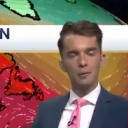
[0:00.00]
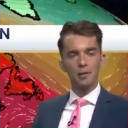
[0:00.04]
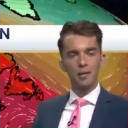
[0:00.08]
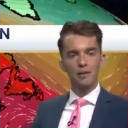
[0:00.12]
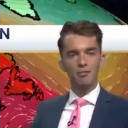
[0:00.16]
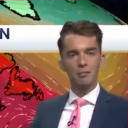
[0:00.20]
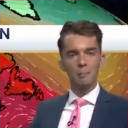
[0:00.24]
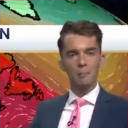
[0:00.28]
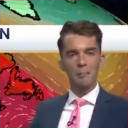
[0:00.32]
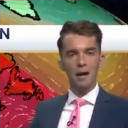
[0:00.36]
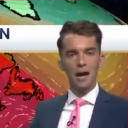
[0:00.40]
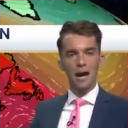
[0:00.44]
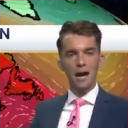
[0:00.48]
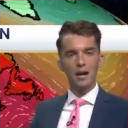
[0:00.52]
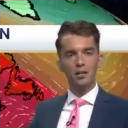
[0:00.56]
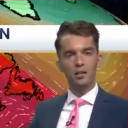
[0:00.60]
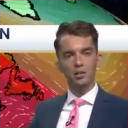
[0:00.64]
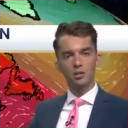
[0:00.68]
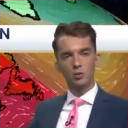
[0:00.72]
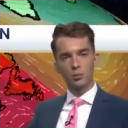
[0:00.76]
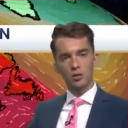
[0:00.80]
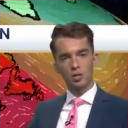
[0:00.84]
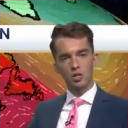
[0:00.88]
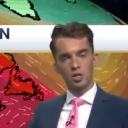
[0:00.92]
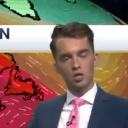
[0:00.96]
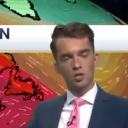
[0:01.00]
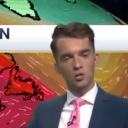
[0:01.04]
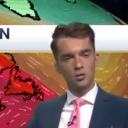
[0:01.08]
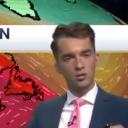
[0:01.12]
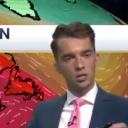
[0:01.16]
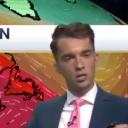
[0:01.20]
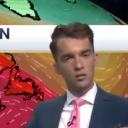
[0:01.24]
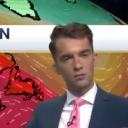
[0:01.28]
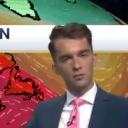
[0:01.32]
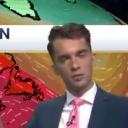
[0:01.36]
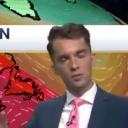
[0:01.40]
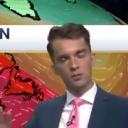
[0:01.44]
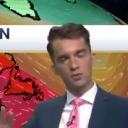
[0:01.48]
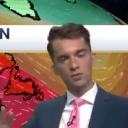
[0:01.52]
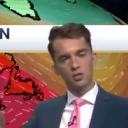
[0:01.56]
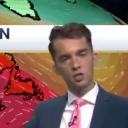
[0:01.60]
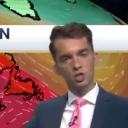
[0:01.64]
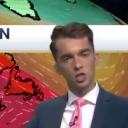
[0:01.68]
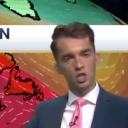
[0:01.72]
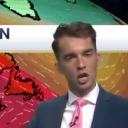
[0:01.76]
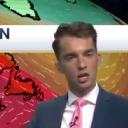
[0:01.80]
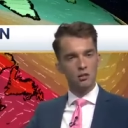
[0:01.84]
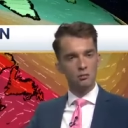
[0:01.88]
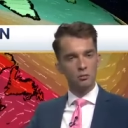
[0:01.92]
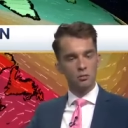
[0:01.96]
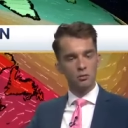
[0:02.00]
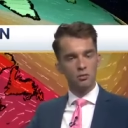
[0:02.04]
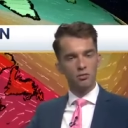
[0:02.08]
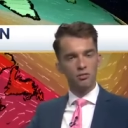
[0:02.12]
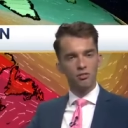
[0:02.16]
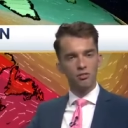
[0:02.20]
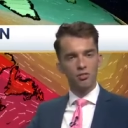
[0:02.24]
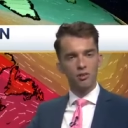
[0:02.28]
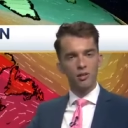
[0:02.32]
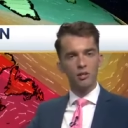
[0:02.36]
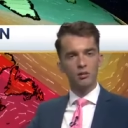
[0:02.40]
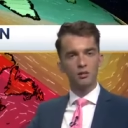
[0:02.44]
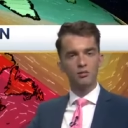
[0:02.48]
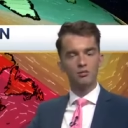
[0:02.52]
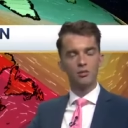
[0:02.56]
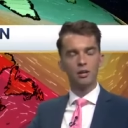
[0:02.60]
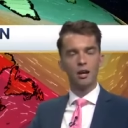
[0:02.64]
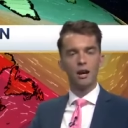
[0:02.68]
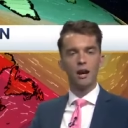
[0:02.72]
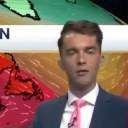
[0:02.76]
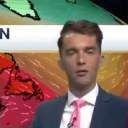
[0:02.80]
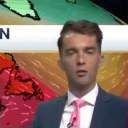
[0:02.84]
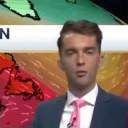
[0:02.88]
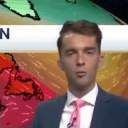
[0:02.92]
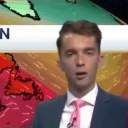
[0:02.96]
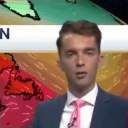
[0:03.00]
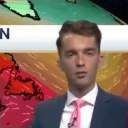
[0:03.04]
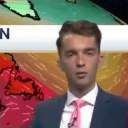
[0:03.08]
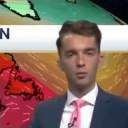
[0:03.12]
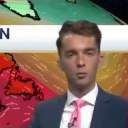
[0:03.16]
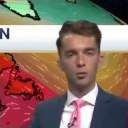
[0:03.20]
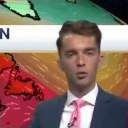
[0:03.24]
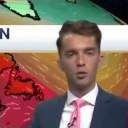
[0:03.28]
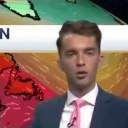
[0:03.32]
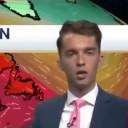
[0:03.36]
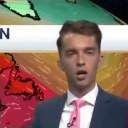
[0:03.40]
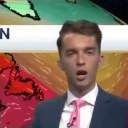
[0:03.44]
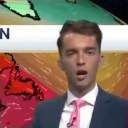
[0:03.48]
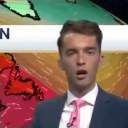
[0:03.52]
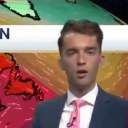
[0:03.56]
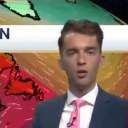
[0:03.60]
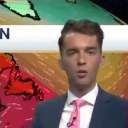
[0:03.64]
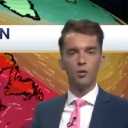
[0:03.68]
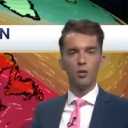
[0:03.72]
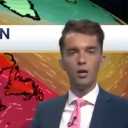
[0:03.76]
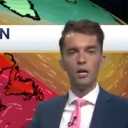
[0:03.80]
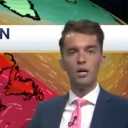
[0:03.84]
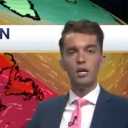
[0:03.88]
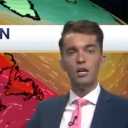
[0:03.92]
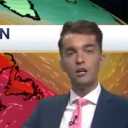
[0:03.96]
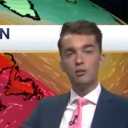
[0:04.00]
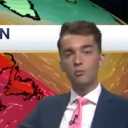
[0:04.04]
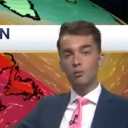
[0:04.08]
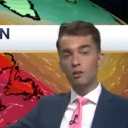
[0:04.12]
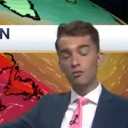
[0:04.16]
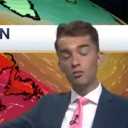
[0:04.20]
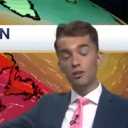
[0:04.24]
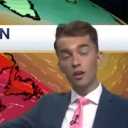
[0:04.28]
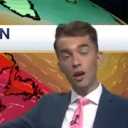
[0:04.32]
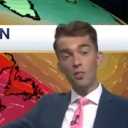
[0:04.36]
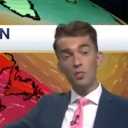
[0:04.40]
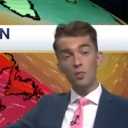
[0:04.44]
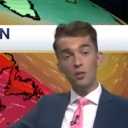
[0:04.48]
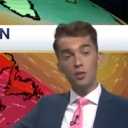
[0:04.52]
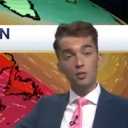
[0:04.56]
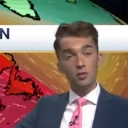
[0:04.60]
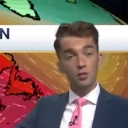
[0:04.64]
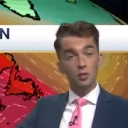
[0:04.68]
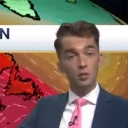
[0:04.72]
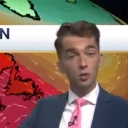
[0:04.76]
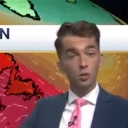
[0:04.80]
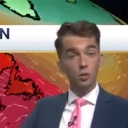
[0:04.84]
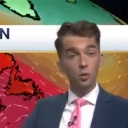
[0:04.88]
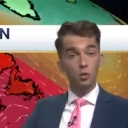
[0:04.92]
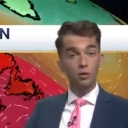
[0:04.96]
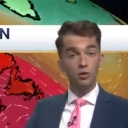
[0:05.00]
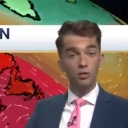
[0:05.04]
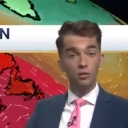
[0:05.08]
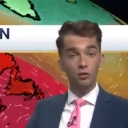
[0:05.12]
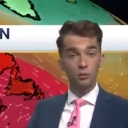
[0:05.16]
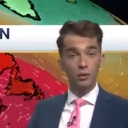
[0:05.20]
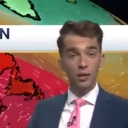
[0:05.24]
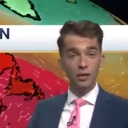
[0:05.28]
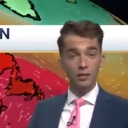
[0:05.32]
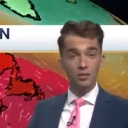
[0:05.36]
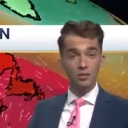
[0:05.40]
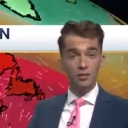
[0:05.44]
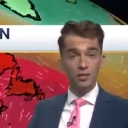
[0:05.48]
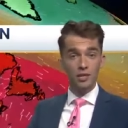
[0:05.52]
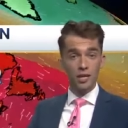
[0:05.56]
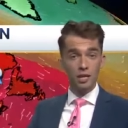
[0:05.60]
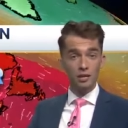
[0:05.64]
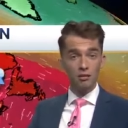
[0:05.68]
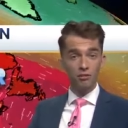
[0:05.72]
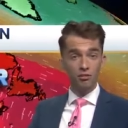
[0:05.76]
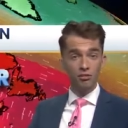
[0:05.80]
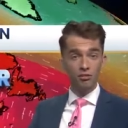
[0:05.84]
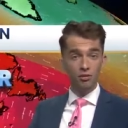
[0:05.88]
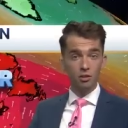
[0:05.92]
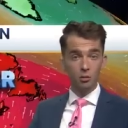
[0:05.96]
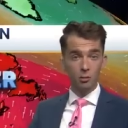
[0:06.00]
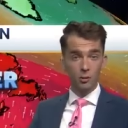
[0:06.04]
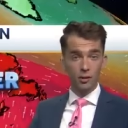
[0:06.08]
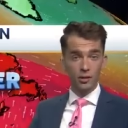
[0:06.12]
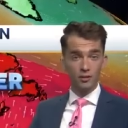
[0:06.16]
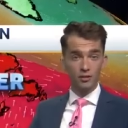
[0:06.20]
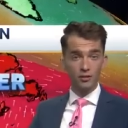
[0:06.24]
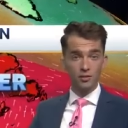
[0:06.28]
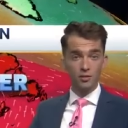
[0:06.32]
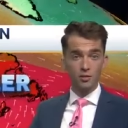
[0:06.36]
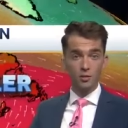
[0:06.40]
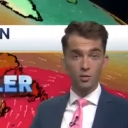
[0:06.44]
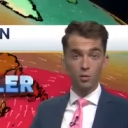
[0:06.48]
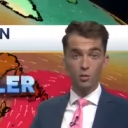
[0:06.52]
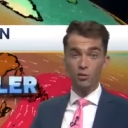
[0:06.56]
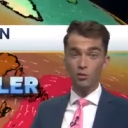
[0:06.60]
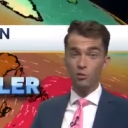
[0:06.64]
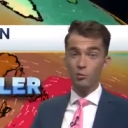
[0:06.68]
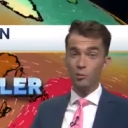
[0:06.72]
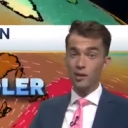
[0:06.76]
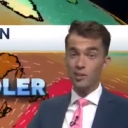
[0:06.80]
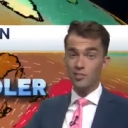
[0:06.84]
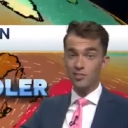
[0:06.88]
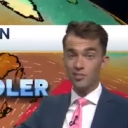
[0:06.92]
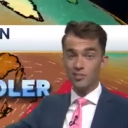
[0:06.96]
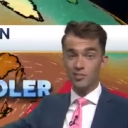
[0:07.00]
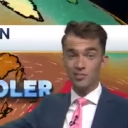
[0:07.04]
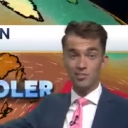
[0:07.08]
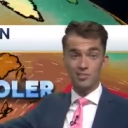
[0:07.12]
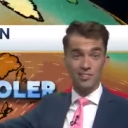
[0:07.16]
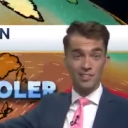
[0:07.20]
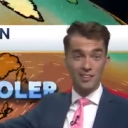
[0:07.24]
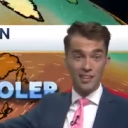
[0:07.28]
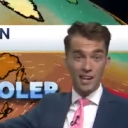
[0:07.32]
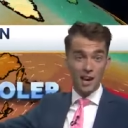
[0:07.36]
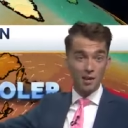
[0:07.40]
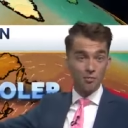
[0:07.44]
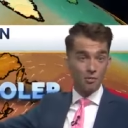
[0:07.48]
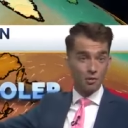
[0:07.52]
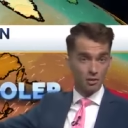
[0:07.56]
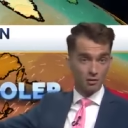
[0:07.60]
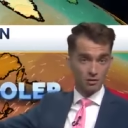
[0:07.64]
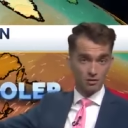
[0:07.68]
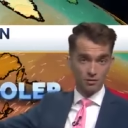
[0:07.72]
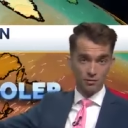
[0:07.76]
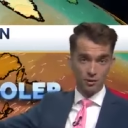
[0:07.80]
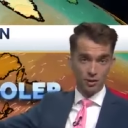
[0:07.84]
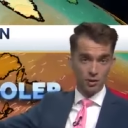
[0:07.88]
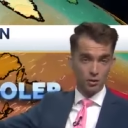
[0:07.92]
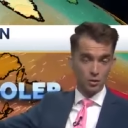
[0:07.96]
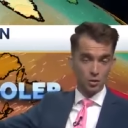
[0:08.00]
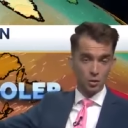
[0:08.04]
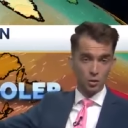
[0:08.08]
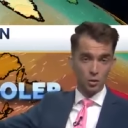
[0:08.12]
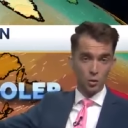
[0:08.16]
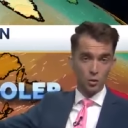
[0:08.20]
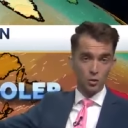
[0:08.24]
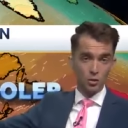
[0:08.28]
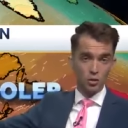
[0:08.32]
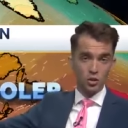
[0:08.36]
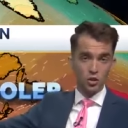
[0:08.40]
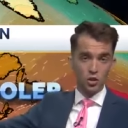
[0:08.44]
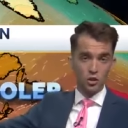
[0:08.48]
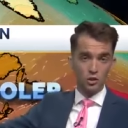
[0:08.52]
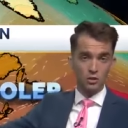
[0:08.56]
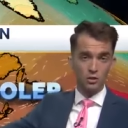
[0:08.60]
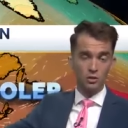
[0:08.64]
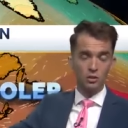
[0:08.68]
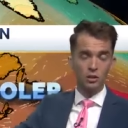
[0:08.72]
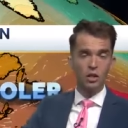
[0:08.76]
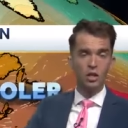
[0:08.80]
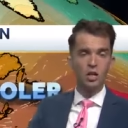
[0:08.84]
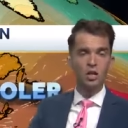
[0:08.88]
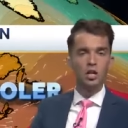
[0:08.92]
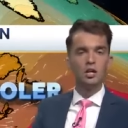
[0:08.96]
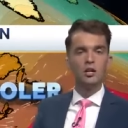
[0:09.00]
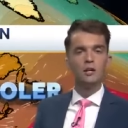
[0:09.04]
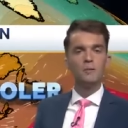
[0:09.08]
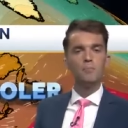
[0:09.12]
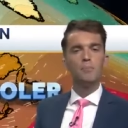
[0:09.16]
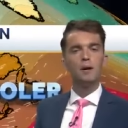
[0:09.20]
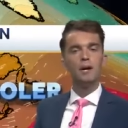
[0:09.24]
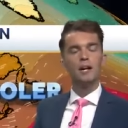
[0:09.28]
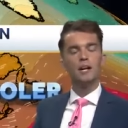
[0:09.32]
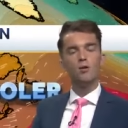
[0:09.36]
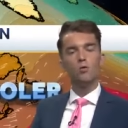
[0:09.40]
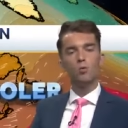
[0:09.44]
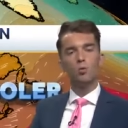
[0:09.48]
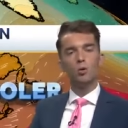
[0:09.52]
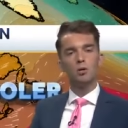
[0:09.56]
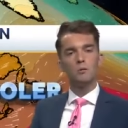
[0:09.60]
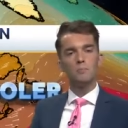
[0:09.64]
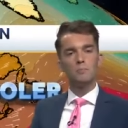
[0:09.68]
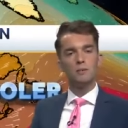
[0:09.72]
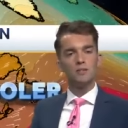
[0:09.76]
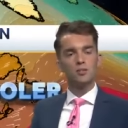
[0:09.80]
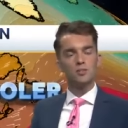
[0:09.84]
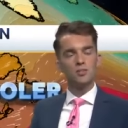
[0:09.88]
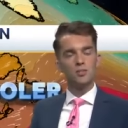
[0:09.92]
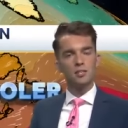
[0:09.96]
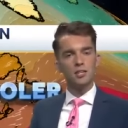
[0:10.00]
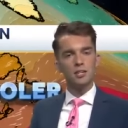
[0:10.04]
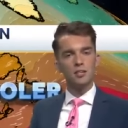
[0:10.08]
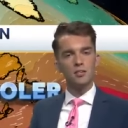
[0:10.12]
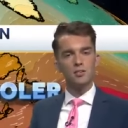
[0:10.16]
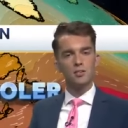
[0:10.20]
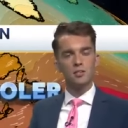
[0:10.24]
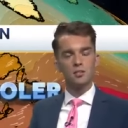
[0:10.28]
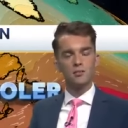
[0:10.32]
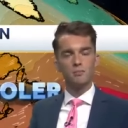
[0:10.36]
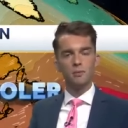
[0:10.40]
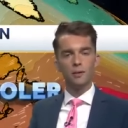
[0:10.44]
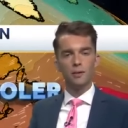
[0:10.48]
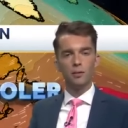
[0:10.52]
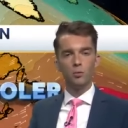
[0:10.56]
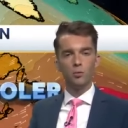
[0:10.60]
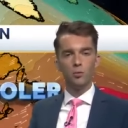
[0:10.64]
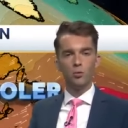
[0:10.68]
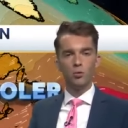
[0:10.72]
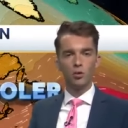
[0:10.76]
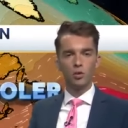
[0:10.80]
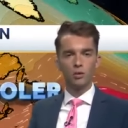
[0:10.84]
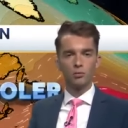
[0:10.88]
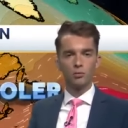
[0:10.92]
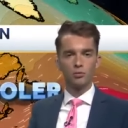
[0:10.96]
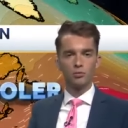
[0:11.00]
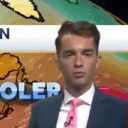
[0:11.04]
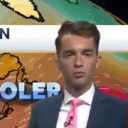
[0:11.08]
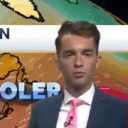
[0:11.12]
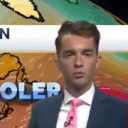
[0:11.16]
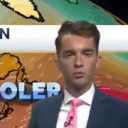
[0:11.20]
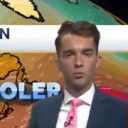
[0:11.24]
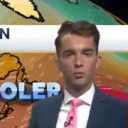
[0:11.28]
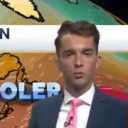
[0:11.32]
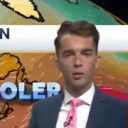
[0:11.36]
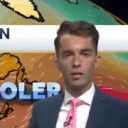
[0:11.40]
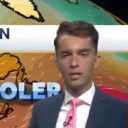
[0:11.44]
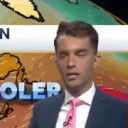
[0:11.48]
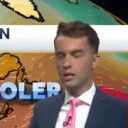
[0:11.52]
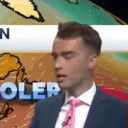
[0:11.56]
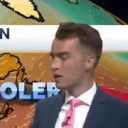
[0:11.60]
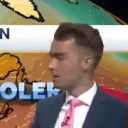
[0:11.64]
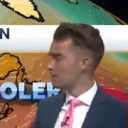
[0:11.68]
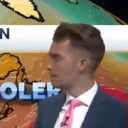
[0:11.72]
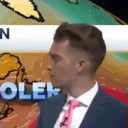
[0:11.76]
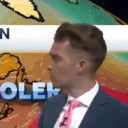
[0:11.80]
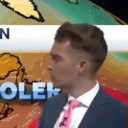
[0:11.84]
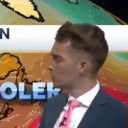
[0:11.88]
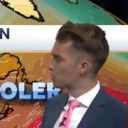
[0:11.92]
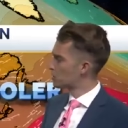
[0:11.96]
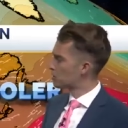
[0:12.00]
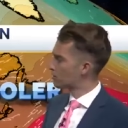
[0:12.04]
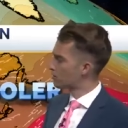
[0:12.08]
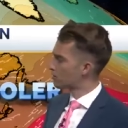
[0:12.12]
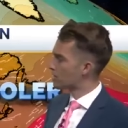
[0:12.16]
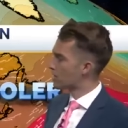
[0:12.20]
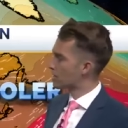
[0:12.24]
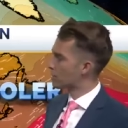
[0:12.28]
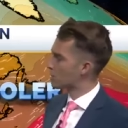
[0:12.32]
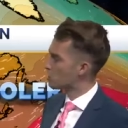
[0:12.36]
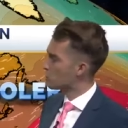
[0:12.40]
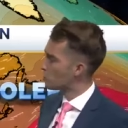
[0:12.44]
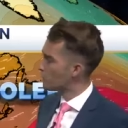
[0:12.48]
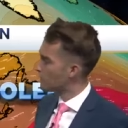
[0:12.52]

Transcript: level pattern, which gives us a general feel for how the weather will go, we've got this northwest influence. Northwest is never a scorcher, but it will be seasonably warm through the weekend and most of next